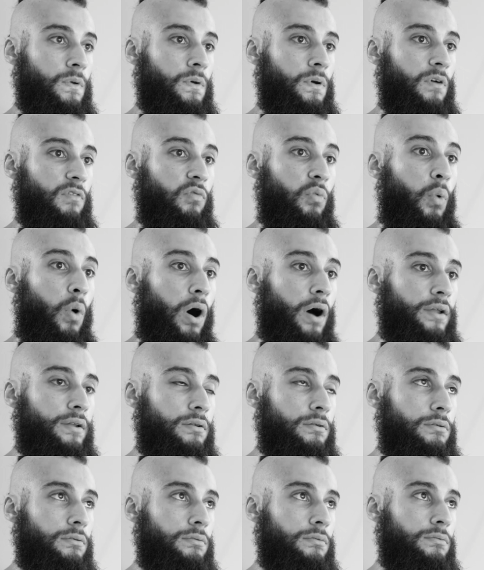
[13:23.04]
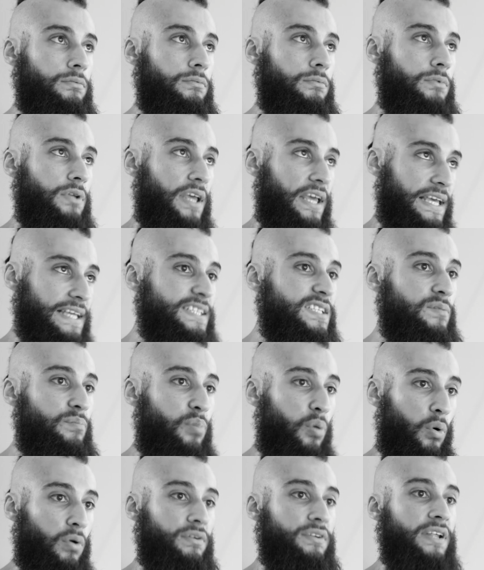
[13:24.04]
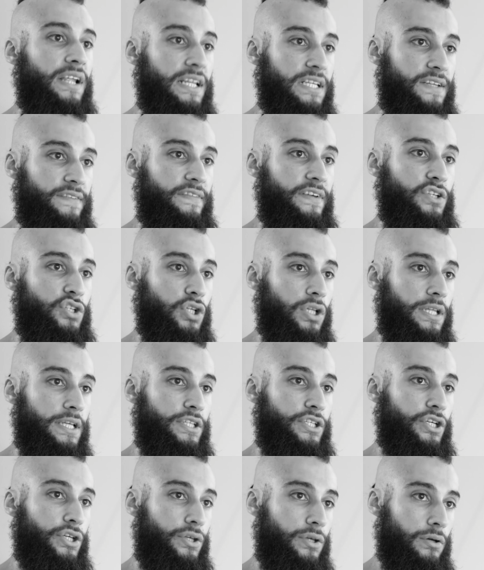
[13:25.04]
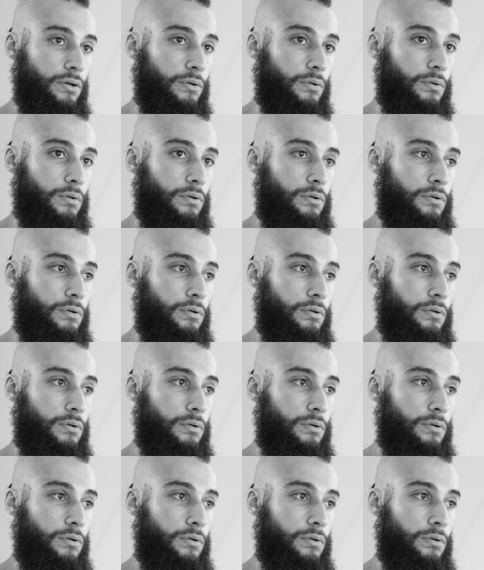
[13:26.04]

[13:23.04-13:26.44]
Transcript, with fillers: of what is important individually to you.